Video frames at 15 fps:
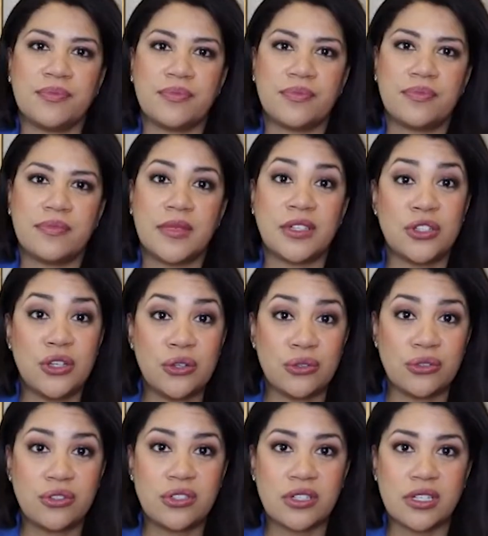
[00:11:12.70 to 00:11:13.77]
That's
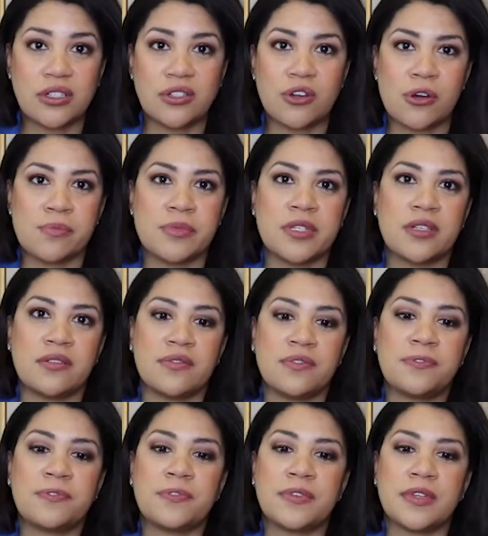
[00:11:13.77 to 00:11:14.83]
huge in terms of
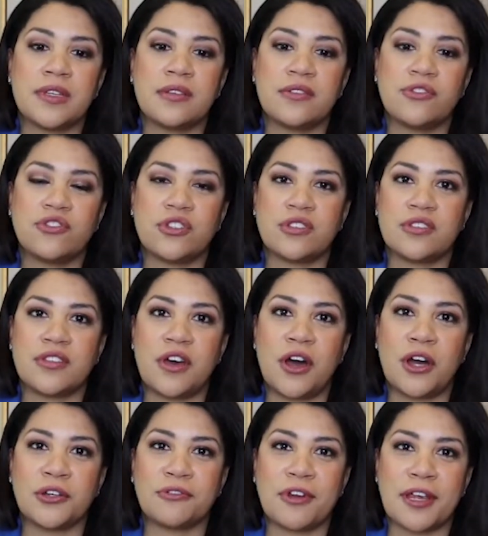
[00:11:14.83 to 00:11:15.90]
just the
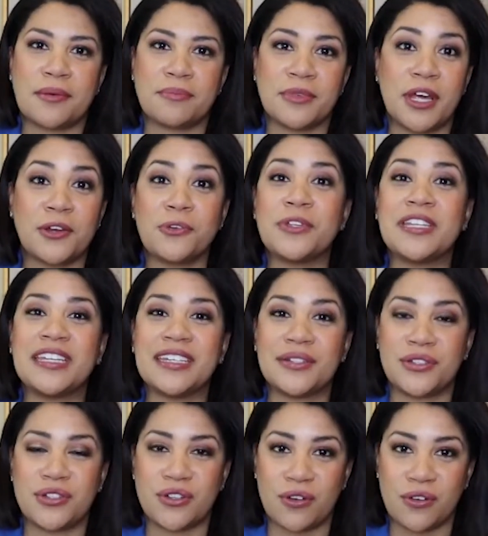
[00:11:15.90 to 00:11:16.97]
on-ramp, not only to get
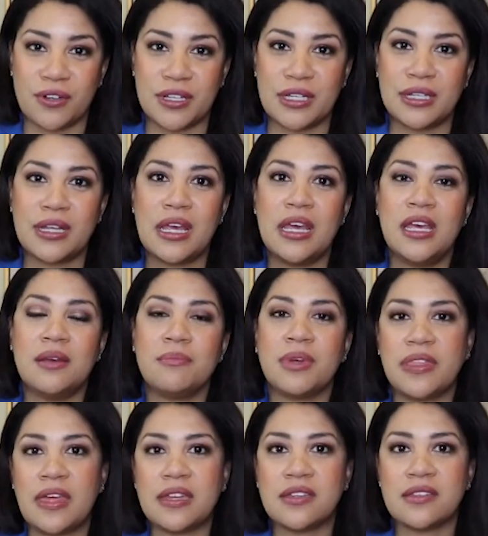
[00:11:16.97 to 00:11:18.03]
started,
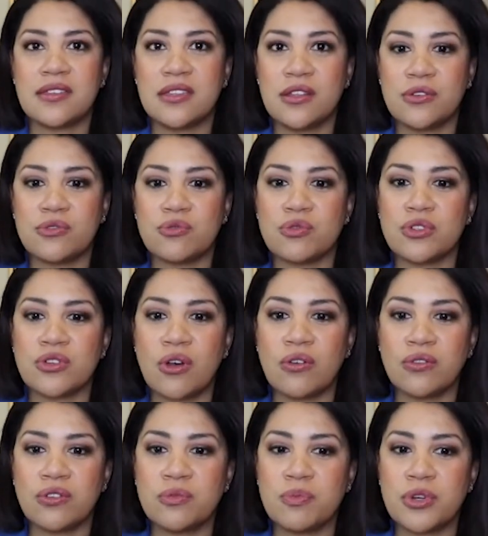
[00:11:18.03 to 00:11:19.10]
but then to see those
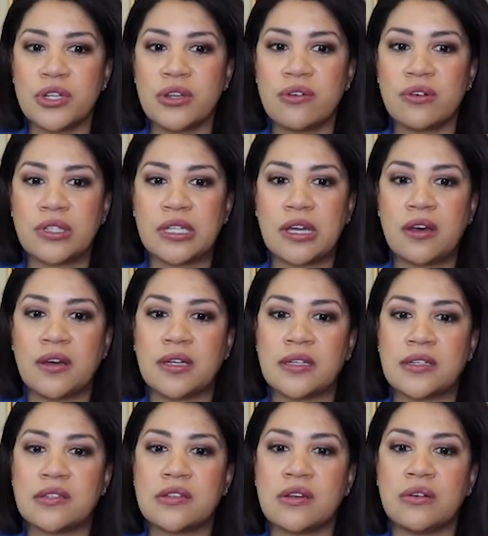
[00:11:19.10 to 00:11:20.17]
results pretty early on.
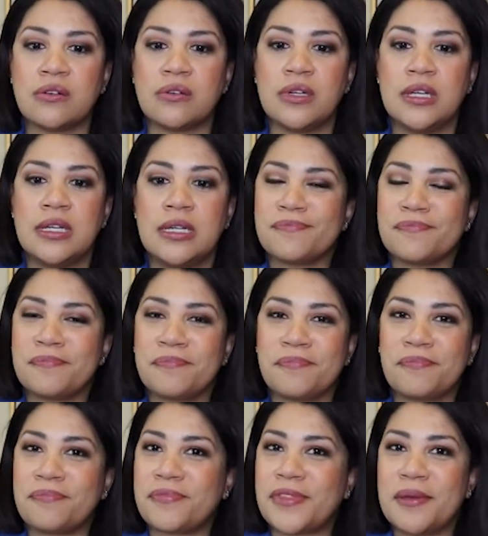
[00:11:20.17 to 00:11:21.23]
So
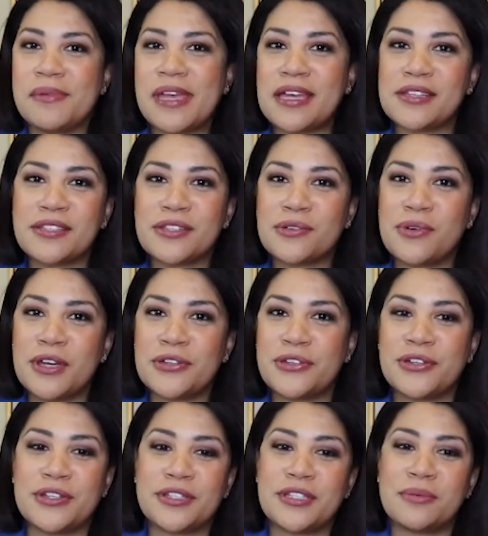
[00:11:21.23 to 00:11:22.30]
let me ask the
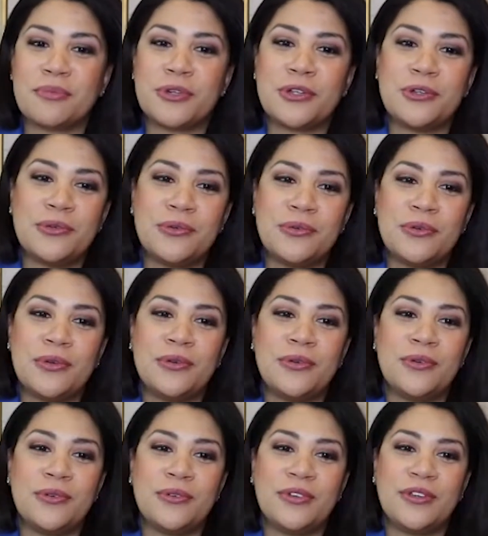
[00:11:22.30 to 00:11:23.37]
question, as someone
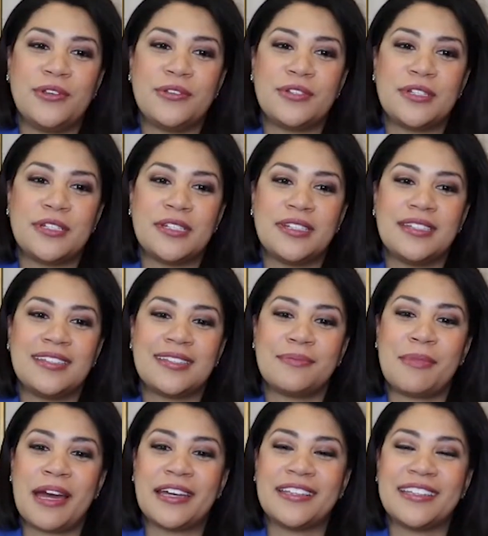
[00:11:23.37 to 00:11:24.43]
who used to
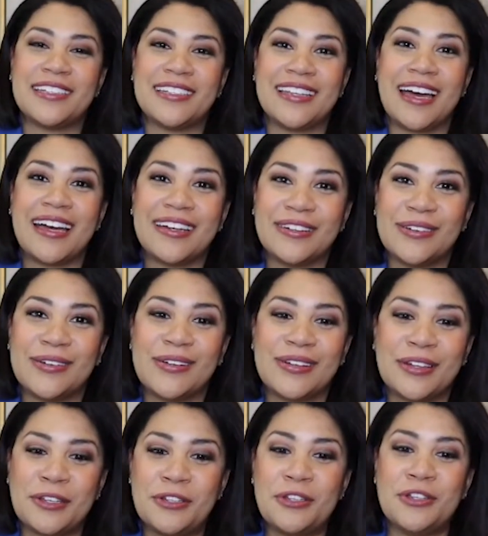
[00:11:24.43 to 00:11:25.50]
smile and dial,
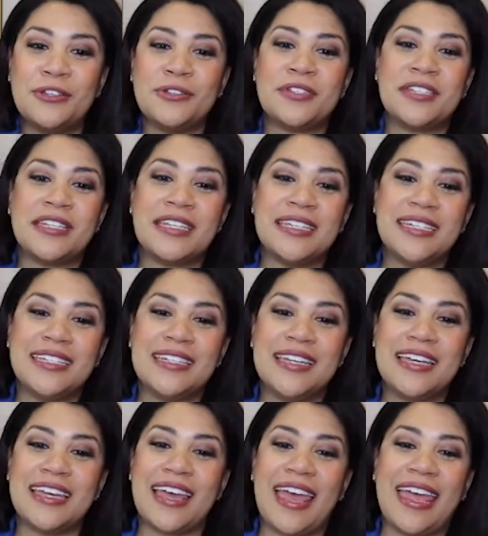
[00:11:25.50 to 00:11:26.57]
like, do you see
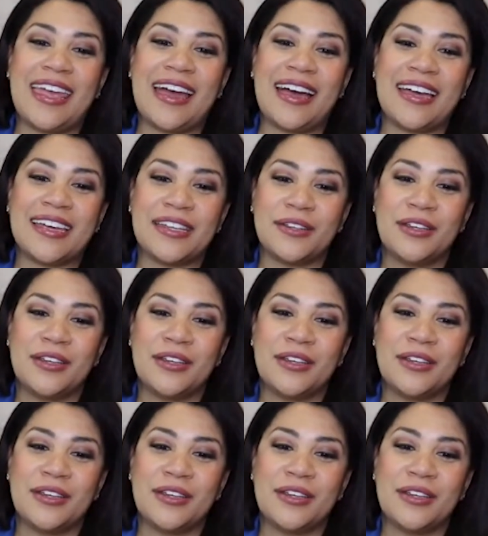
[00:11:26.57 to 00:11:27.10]
AI